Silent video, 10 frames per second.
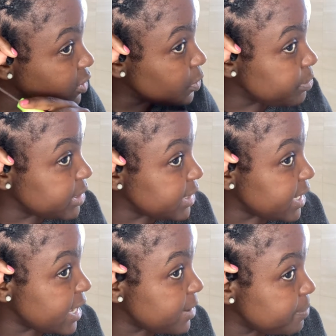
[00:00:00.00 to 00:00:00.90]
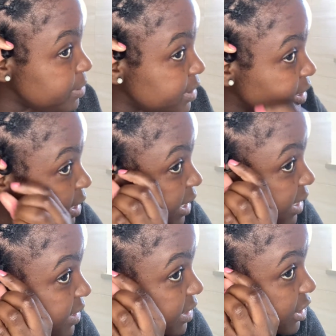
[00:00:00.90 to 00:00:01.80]
Open it up,
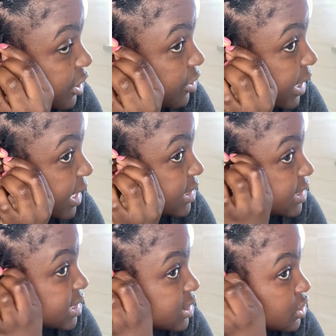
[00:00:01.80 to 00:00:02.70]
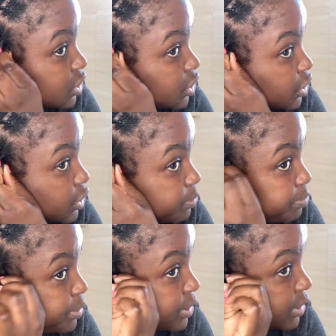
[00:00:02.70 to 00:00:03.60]
and then it creates this loop